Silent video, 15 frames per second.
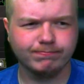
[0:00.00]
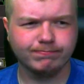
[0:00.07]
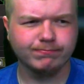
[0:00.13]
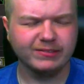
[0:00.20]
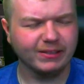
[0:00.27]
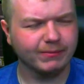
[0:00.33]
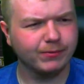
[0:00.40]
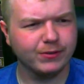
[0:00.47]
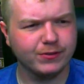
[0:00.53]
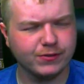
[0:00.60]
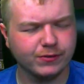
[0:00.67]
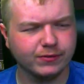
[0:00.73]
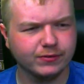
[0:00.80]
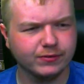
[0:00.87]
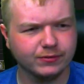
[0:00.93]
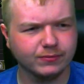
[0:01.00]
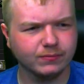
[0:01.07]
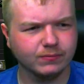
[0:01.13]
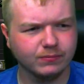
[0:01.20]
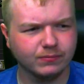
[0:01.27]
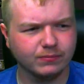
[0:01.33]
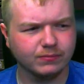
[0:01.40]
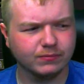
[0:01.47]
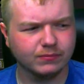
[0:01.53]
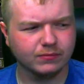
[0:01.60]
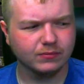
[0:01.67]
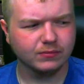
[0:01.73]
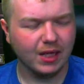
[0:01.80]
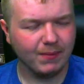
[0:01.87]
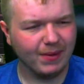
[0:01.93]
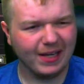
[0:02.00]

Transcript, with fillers: I'm pretty sure. I might